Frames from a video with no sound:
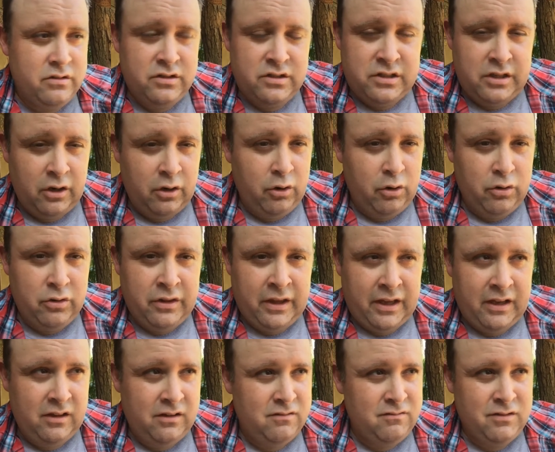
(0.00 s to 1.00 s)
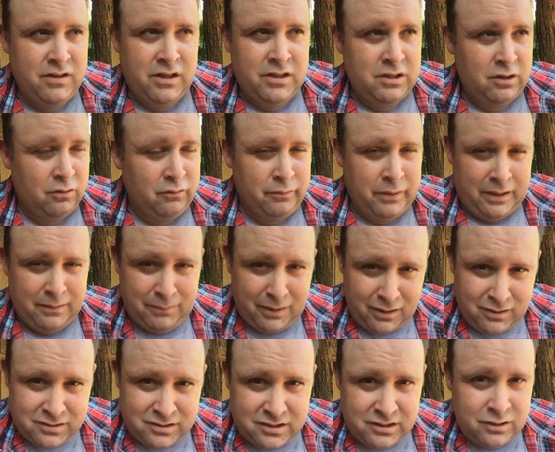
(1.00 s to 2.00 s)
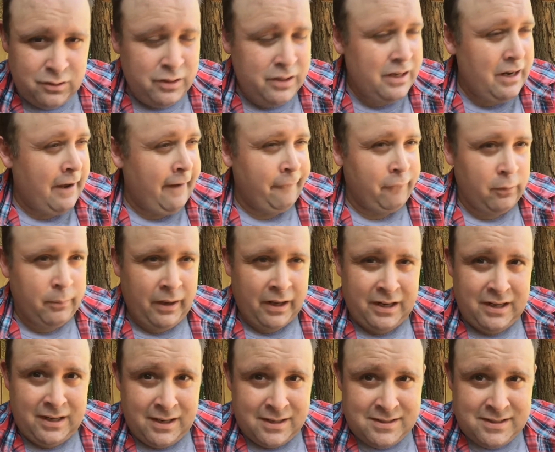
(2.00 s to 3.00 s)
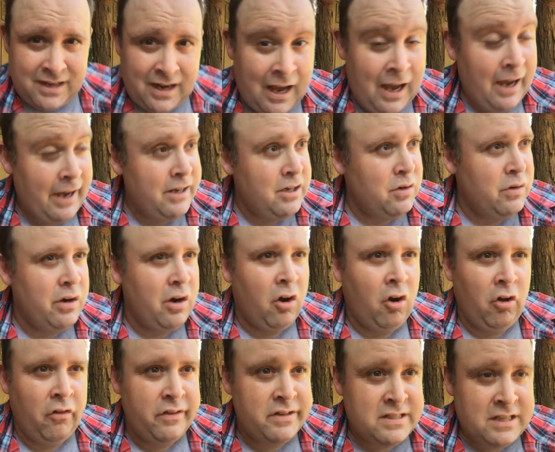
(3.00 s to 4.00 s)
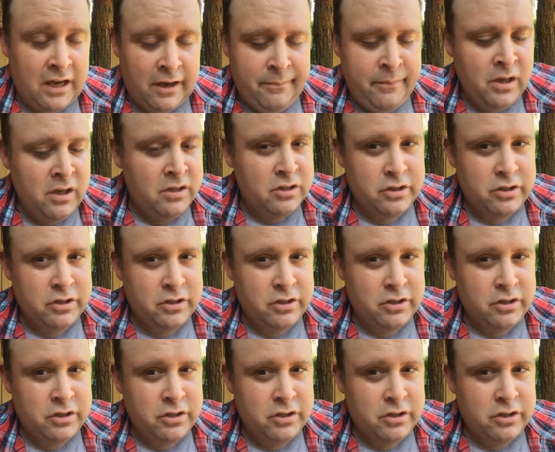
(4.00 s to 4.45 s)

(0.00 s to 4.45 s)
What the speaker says: So don't be embarrassed to do it. Everybody does it. I do it all the time.